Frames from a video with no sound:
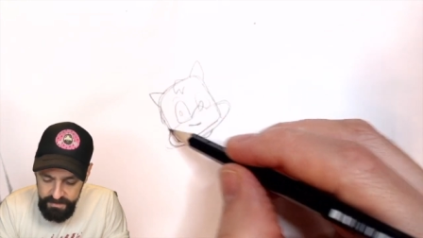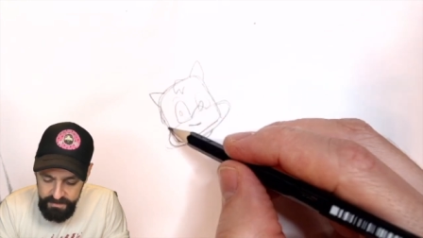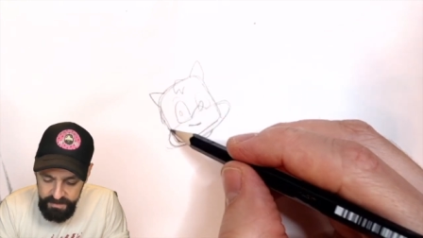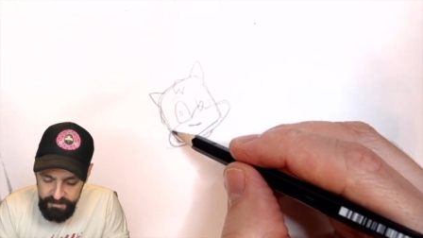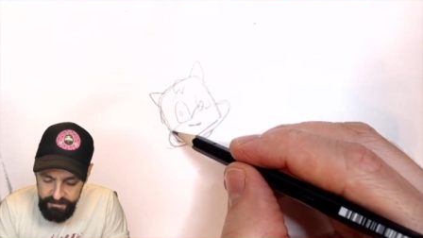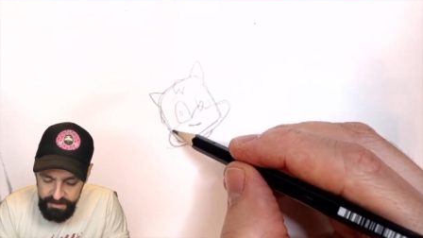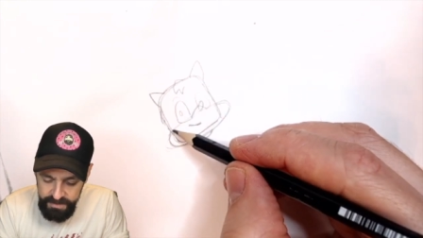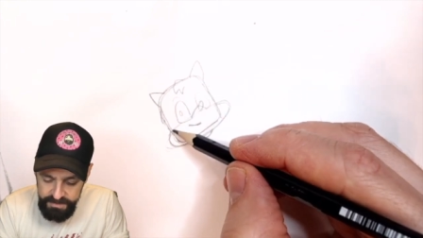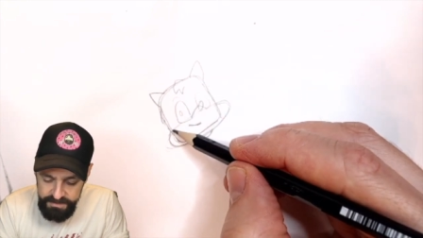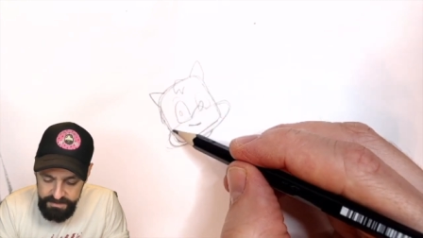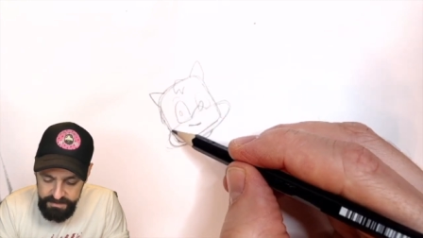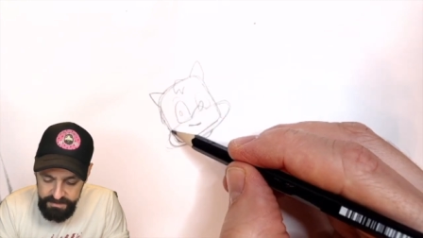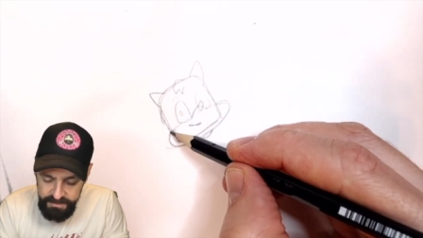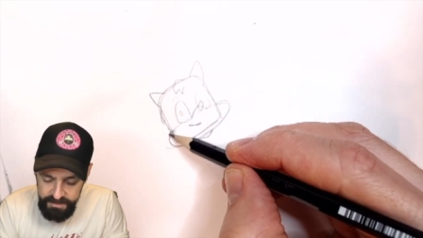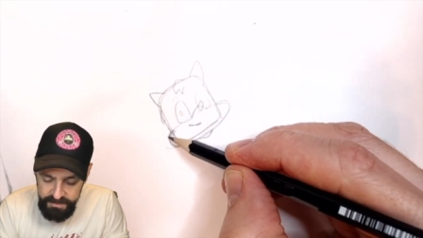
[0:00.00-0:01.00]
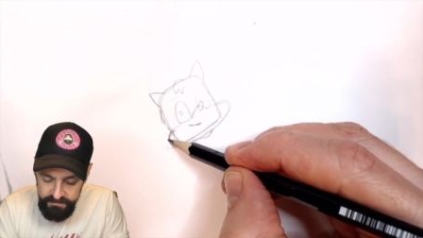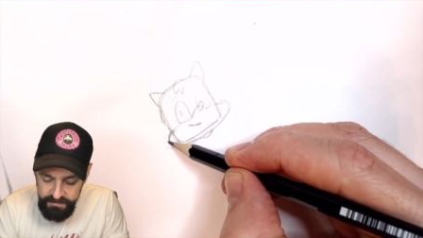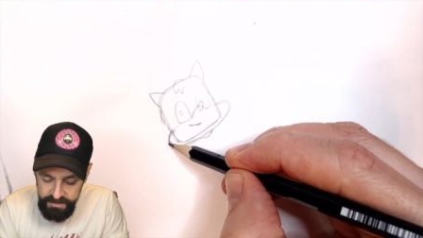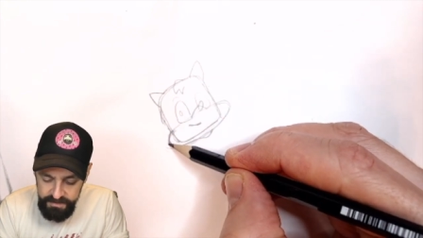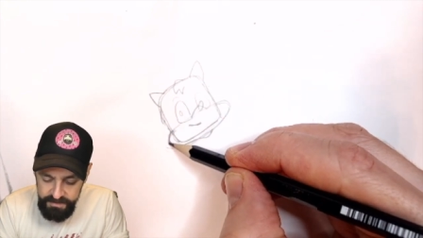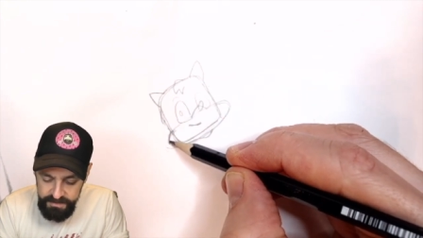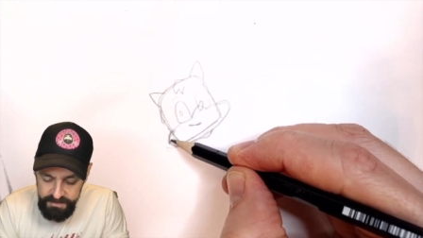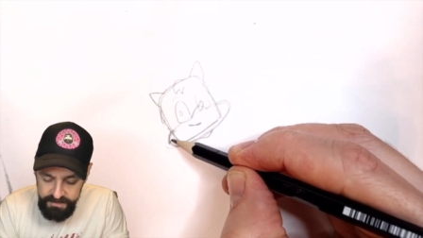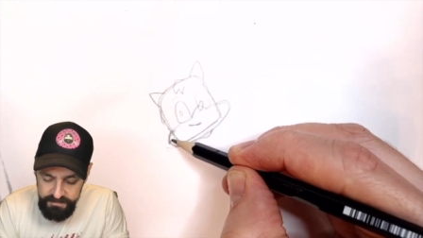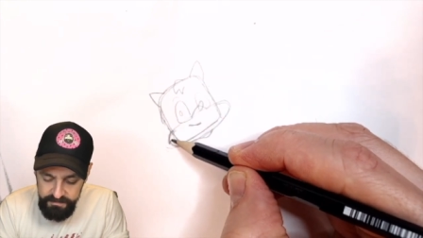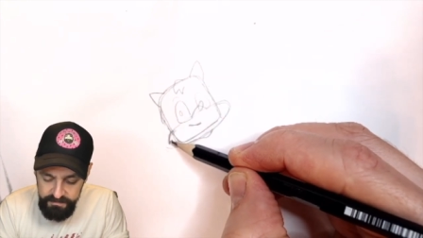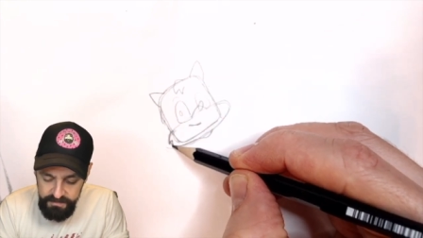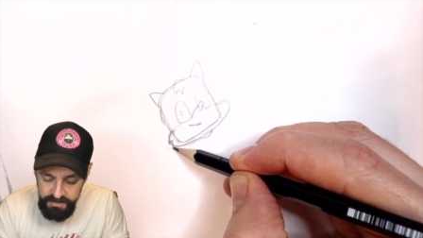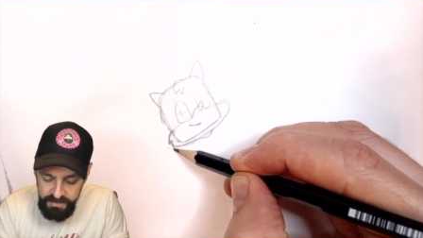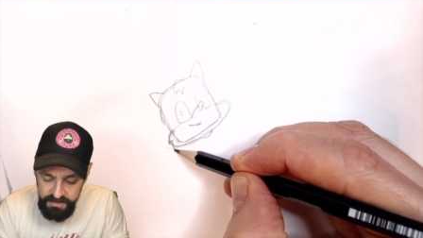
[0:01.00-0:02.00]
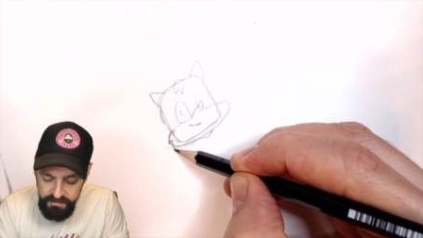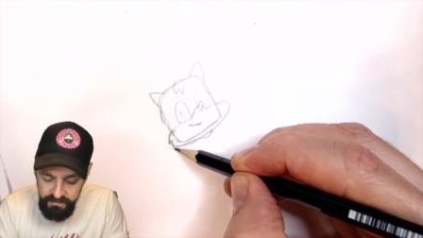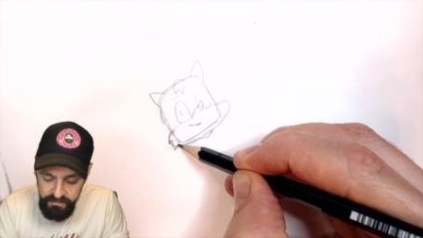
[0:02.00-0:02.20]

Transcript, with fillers: Then we get to go around and do some